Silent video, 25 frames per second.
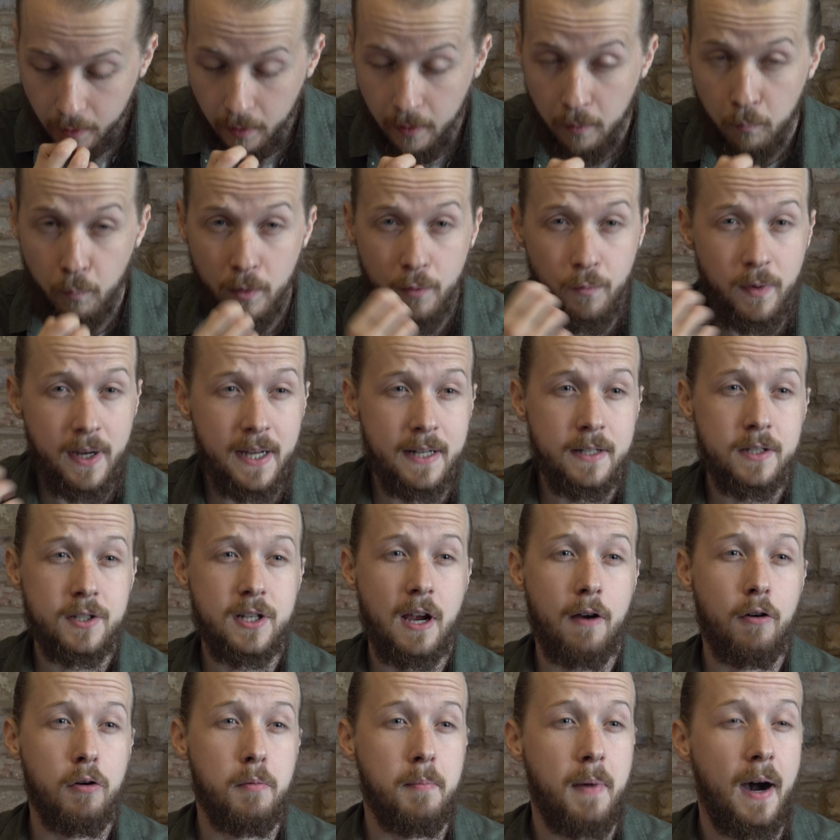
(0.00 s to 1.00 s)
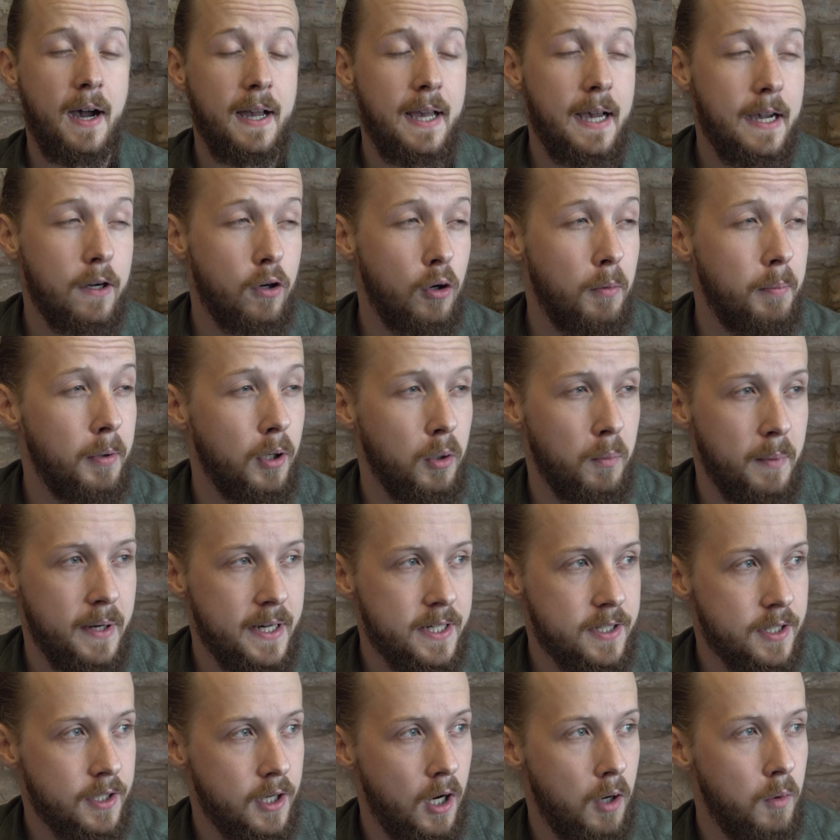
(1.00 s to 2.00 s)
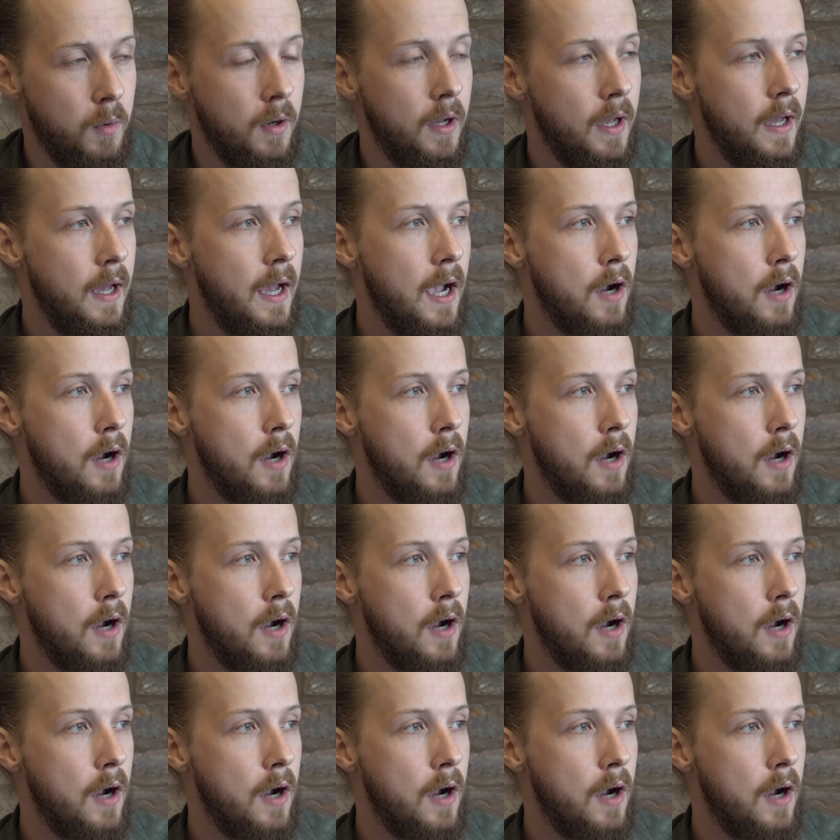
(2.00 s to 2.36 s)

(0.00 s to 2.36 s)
We read in Jeremiah a couple of weeks ago,